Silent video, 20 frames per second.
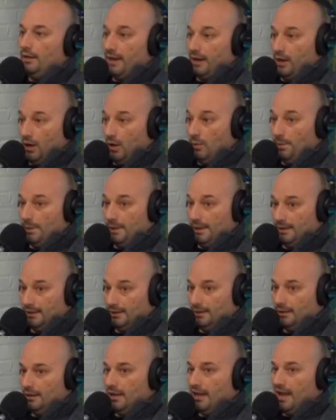They open
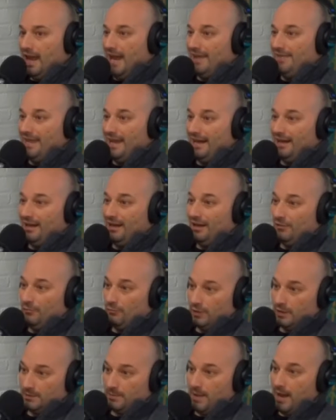it and they
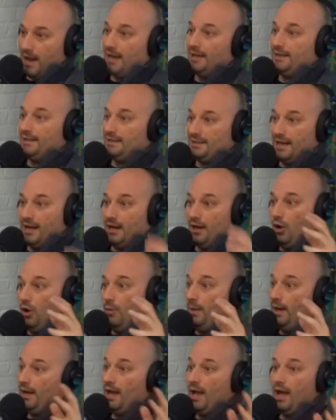respond and say,
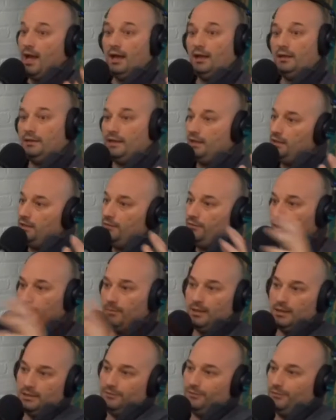Oh my God, thank you
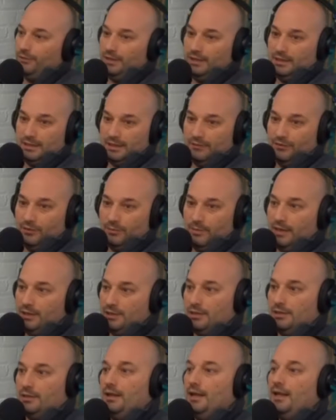very much for this
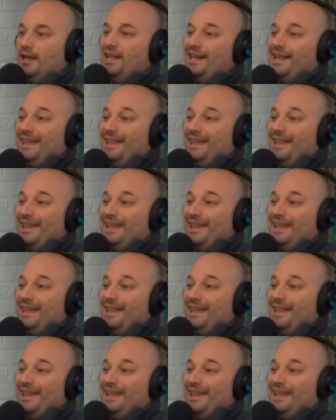information.